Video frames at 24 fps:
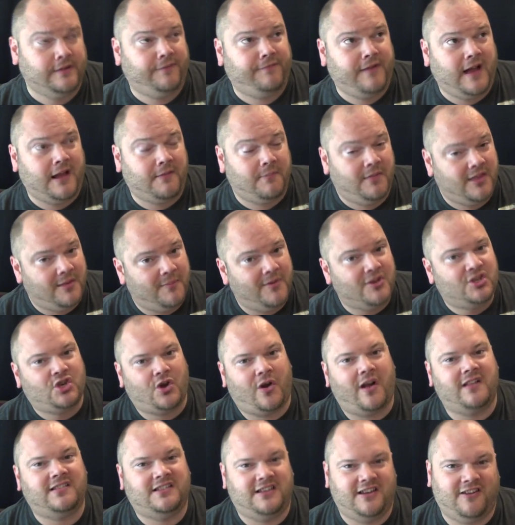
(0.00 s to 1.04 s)
In fact, the
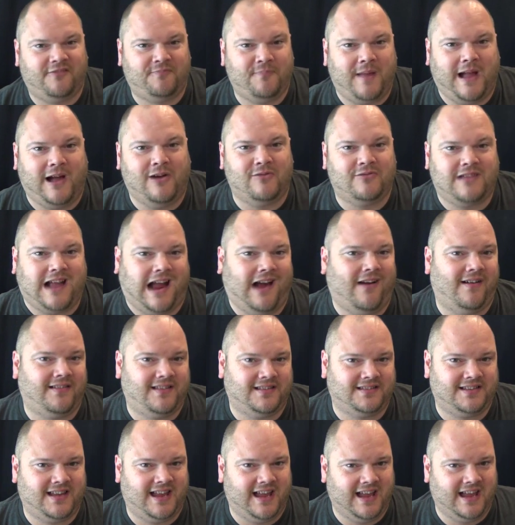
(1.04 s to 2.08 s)
majority of male
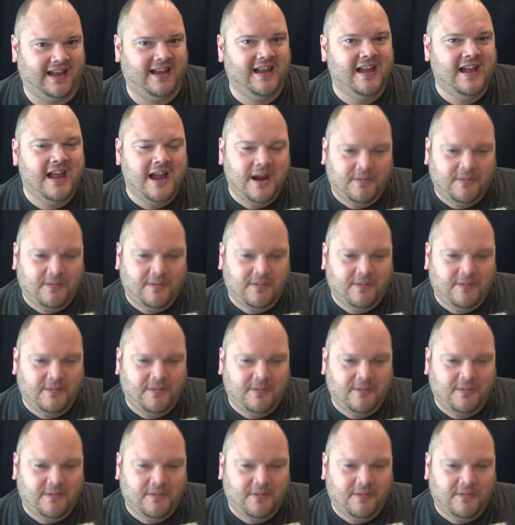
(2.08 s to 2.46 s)
characters here